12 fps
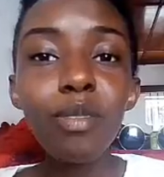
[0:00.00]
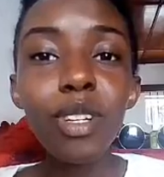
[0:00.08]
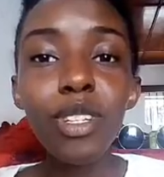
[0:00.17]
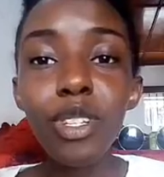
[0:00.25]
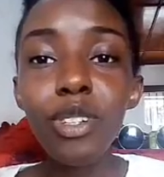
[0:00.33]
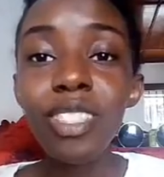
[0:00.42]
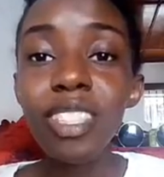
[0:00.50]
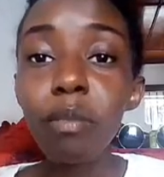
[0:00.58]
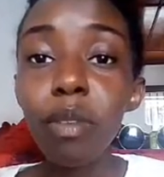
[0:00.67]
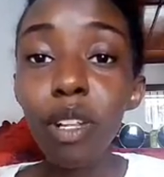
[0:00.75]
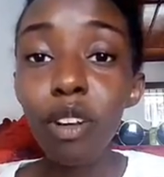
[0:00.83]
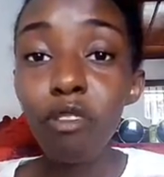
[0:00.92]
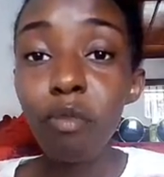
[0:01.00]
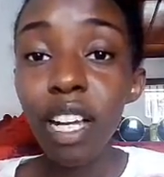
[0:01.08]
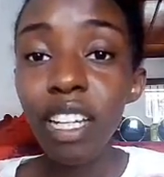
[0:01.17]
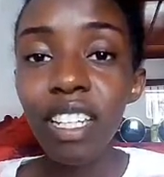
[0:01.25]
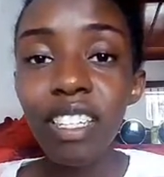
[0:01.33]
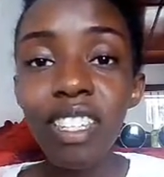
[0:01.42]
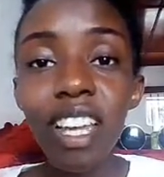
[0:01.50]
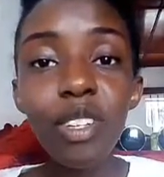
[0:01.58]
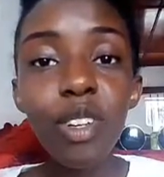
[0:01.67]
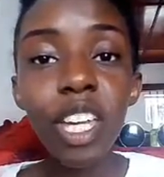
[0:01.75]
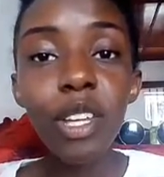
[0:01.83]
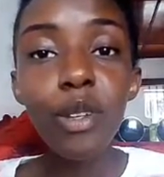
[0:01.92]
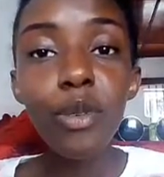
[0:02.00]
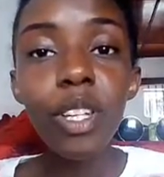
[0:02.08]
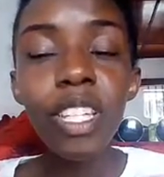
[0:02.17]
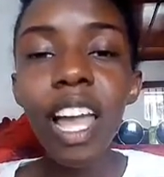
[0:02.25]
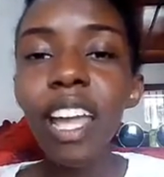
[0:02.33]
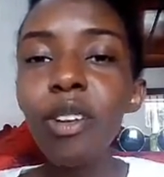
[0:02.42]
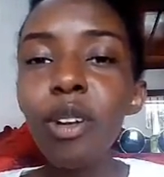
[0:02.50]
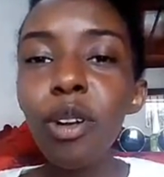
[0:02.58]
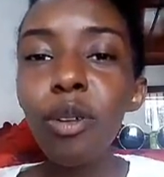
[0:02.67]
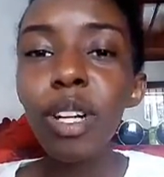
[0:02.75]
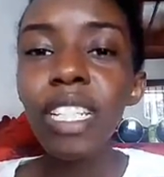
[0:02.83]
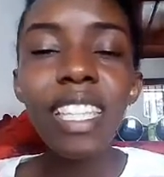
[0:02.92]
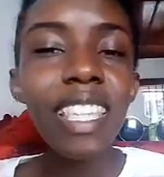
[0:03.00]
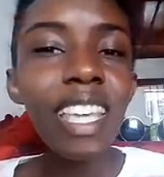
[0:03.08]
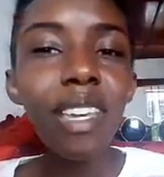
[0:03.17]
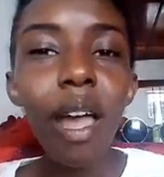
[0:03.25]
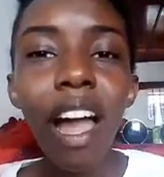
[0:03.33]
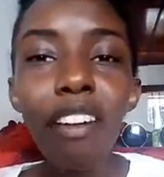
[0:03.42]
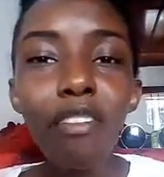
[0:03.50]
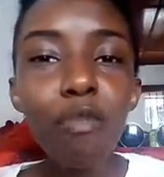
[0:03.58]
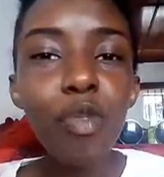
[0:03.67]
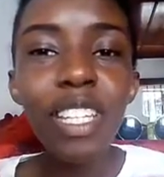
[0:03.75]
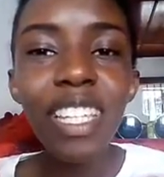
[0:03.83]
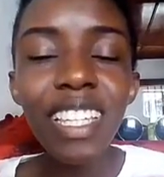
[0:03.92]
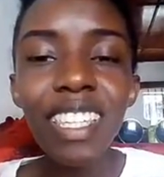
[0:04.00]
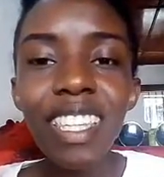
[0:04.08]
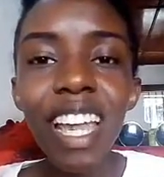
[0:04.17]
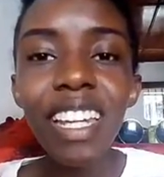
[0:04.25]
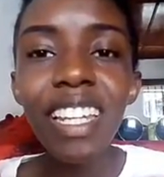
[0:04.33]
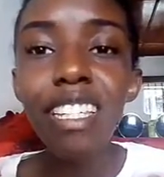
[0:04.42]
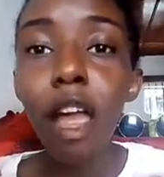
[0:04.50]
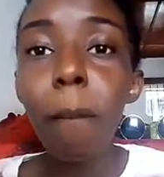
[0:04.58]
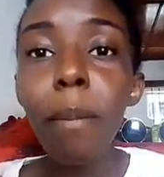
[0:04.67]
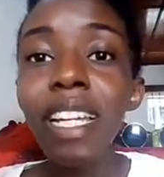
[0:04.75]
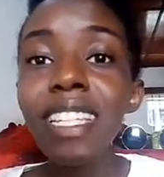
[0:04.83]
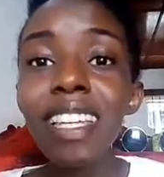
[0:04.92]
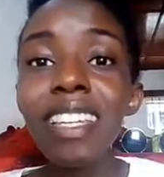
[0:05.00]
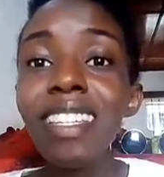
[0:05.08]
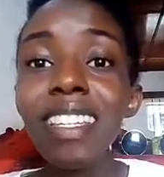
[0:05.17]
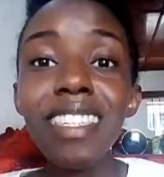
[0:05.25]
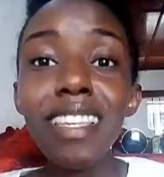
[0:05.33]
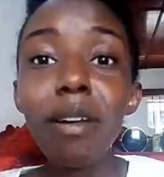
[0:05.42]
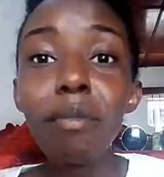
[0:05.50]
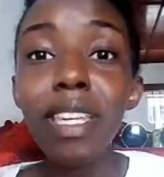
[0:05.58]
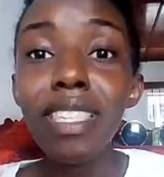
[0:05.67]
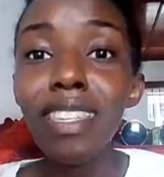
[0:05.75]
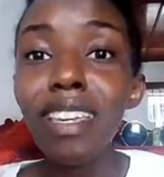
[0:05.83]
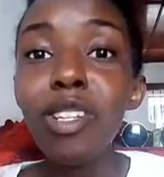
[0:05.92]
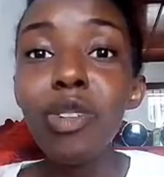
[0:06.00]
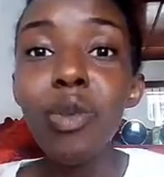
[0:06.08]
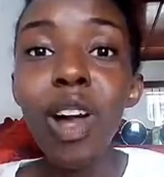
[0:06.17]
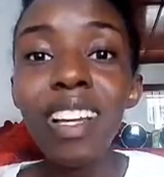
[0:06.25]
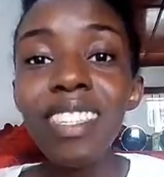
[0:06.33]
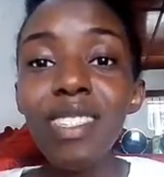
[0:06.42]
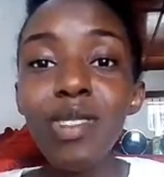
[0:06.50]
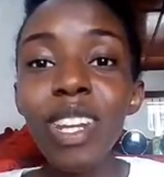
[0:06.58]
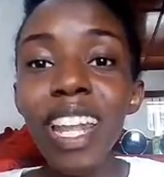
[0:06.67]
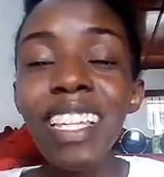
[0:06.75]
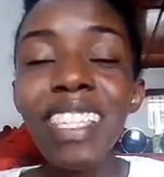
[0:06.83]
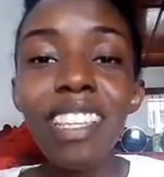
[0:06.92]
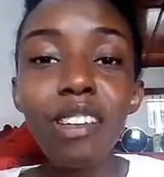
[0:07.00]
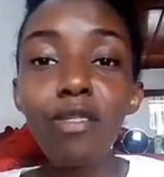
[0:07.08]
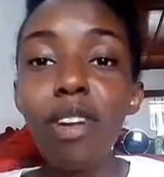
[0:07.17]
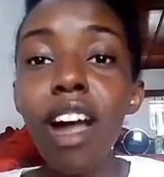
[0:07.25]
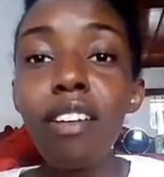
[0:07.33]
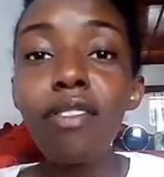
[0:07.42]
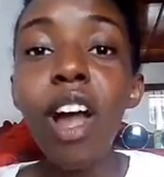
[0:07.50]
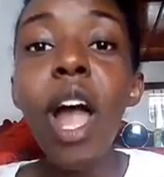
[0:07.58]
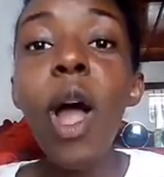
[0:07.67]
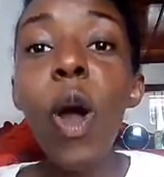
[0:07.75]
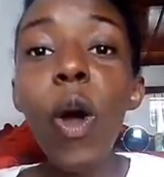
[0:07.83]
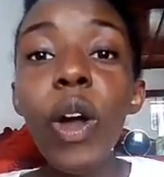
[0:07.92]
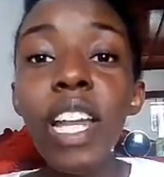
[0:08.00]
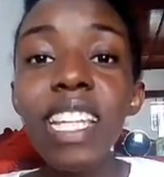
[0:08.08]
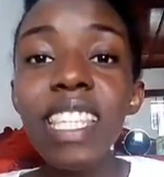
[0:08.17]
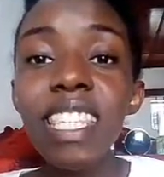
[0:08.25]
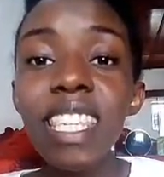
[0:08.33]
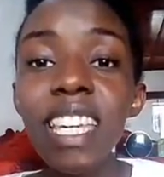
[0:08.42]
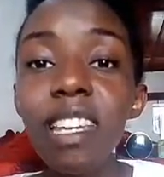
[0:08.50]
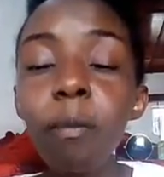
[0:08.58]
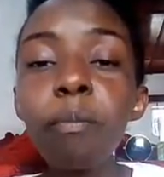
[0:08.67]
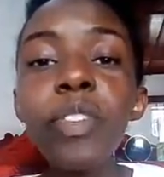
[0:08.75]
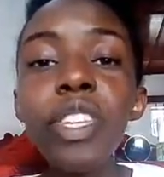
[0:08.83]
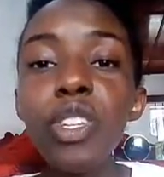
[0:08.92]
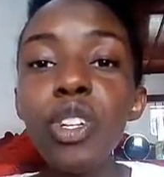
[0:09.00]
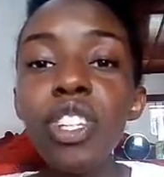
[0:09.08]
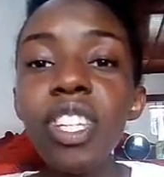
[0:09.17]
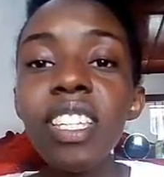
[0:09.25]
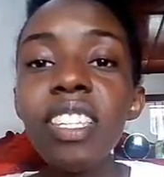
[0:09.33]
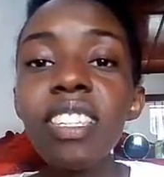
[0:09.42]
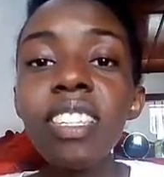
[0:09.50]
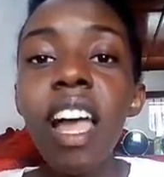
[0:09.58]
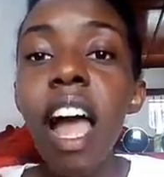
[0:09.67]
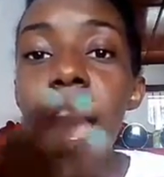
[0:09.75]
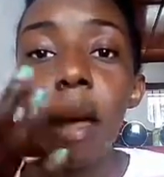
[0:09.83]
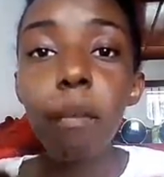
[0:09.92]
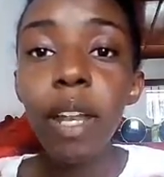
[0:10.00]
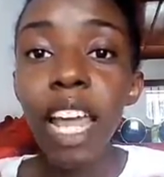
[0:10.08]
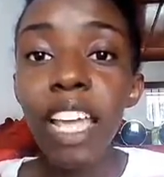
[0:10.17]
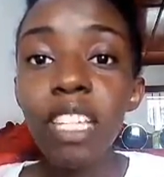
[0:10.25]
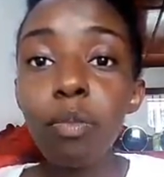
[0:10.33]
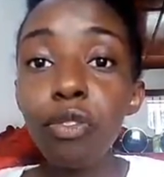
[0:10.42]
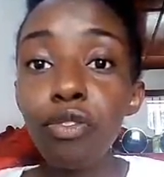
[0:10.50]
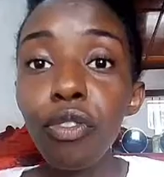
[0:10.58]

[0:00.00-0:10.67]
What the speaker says: you want to use the milk of magnesia, you can do it. I don't know what they have put inside it, but it is amazing. It works so nicely if you have oily skin. So you just apply it